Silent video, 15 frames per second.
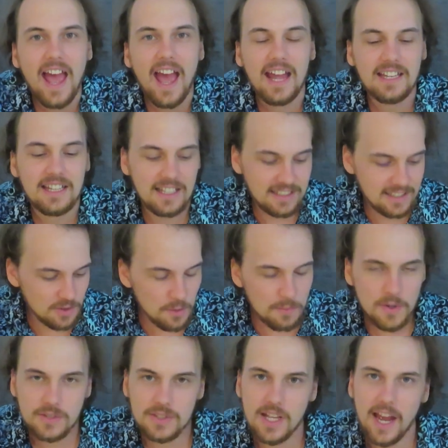And it's
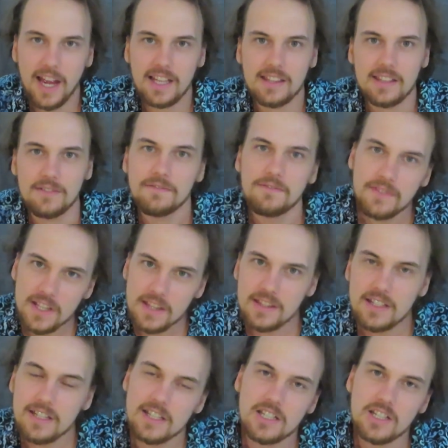almost like the 5th
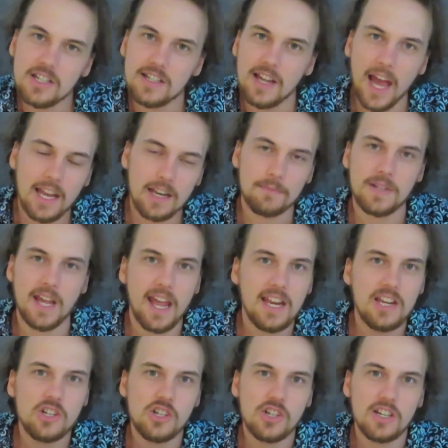edition
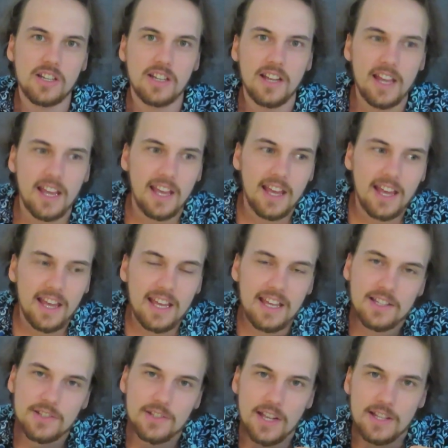adaptation
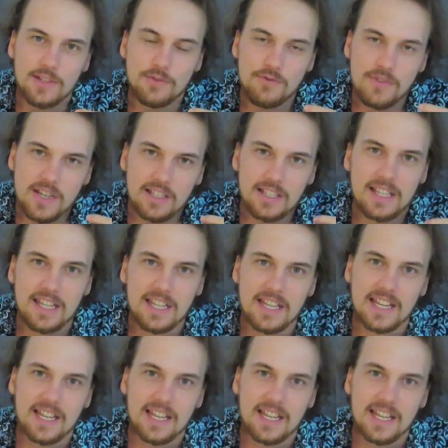is really